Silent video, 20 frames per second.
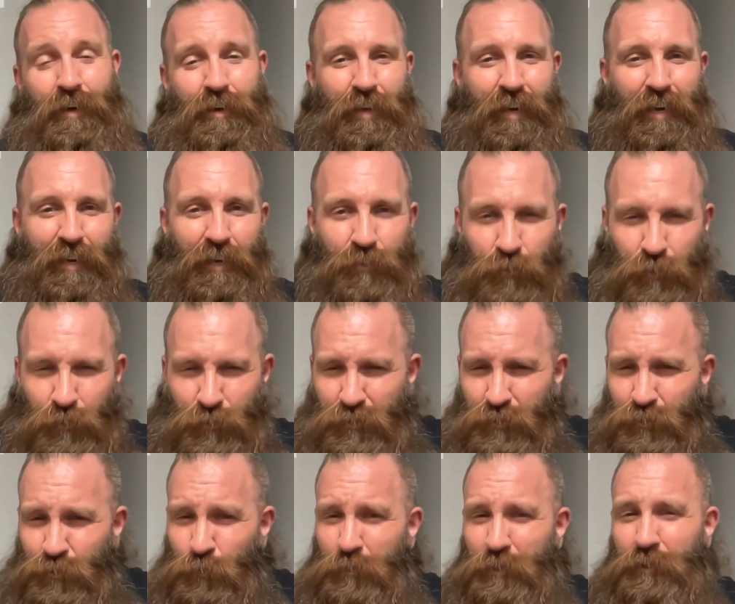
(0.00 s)
Like, there's
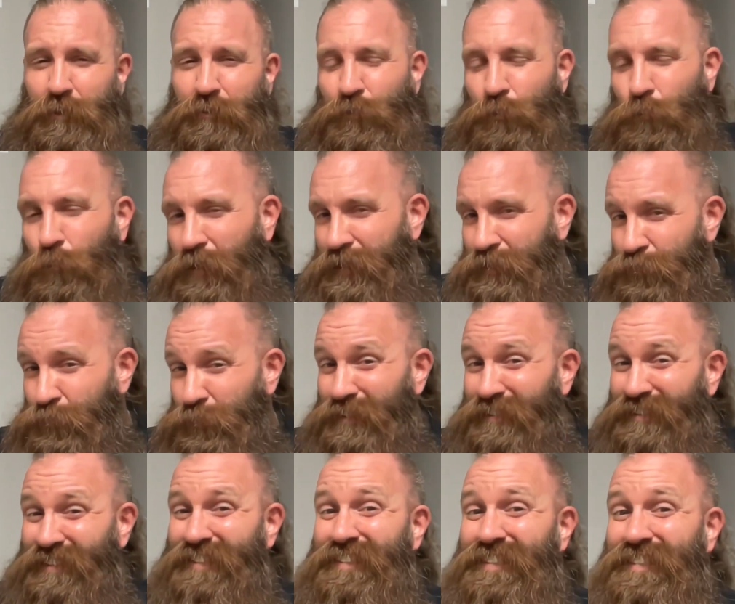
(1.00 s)
so many different ways you
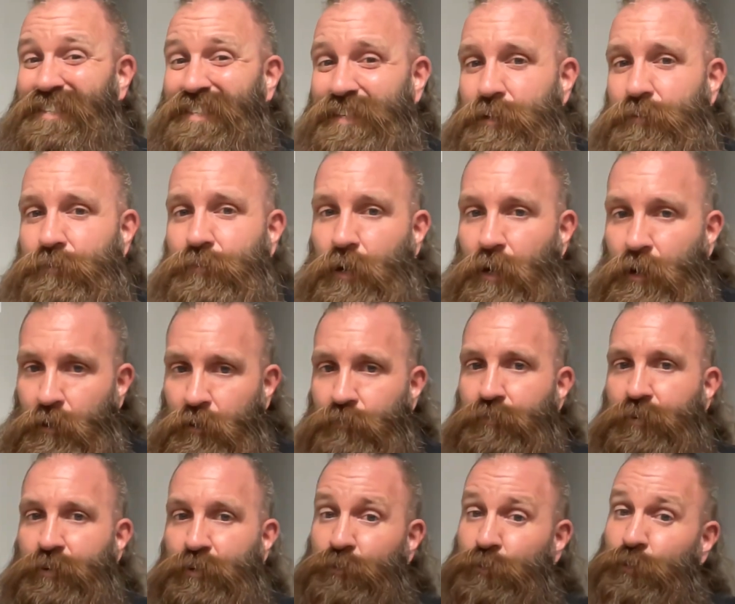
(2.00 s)
can conceive
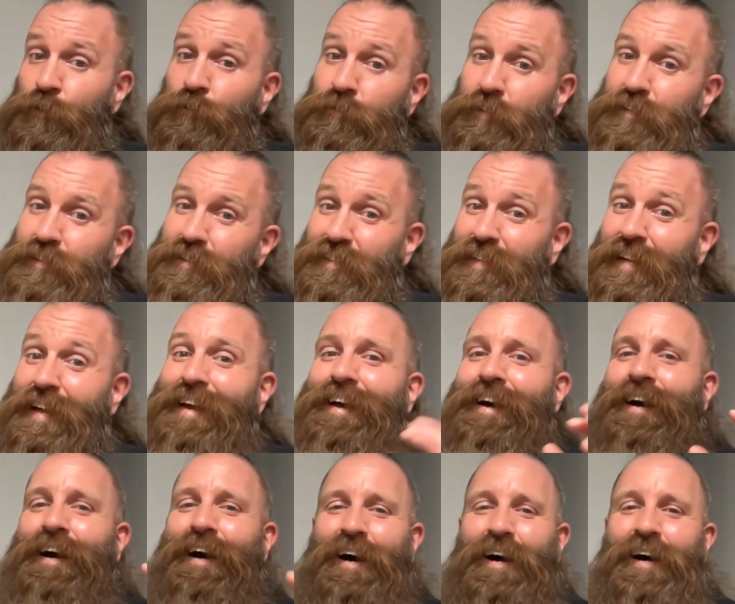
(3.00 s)
of the service
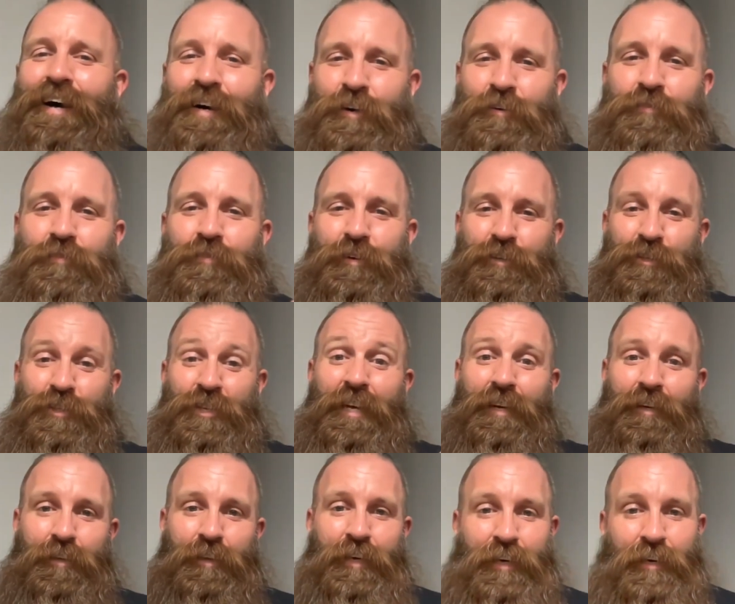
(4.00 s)
of
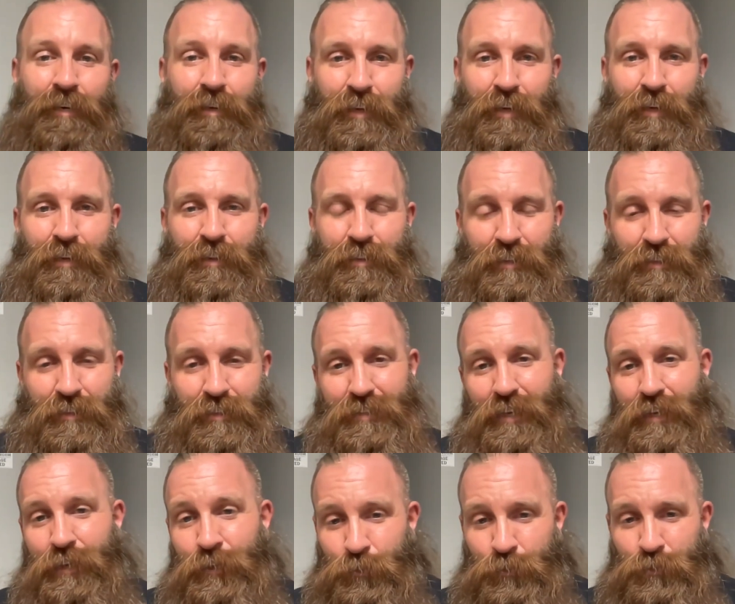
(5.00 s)
channeling
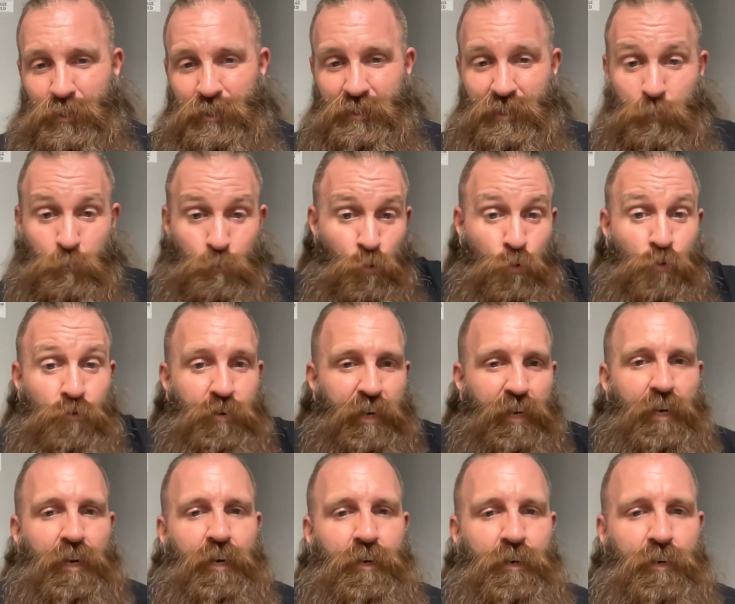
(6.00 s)
these energies and
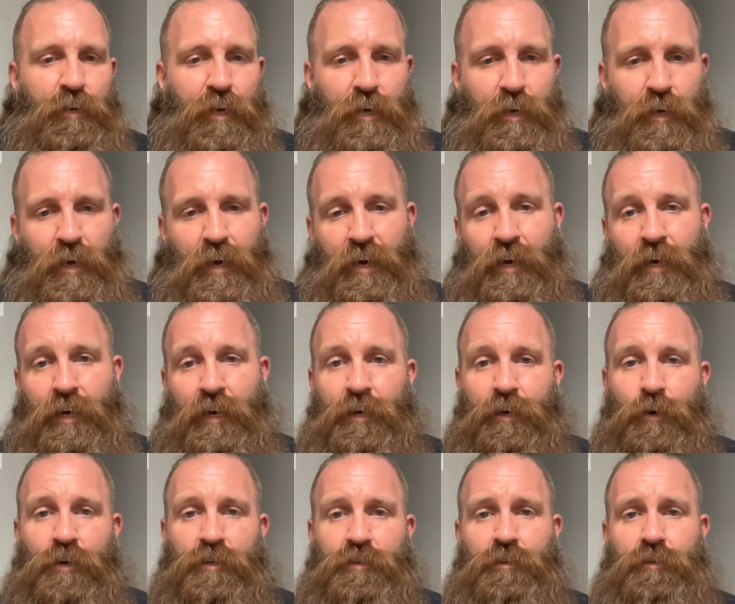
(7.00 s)
moving it in a
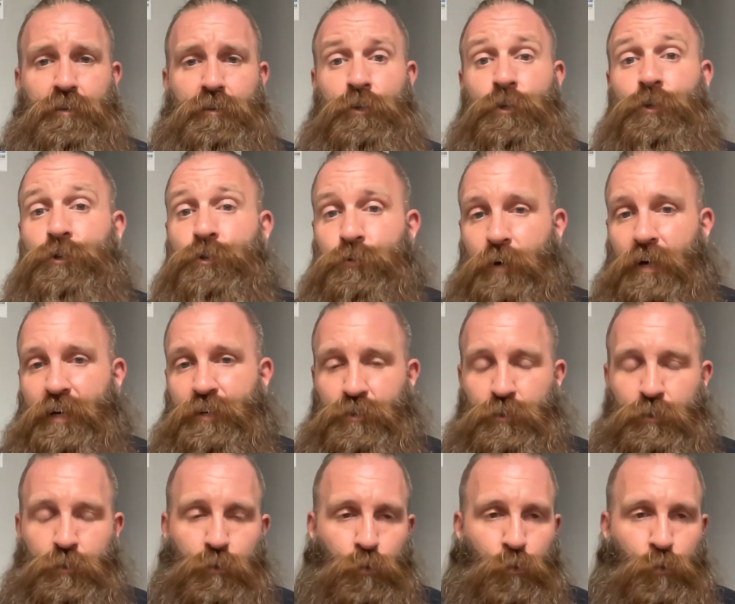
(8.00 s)
good direction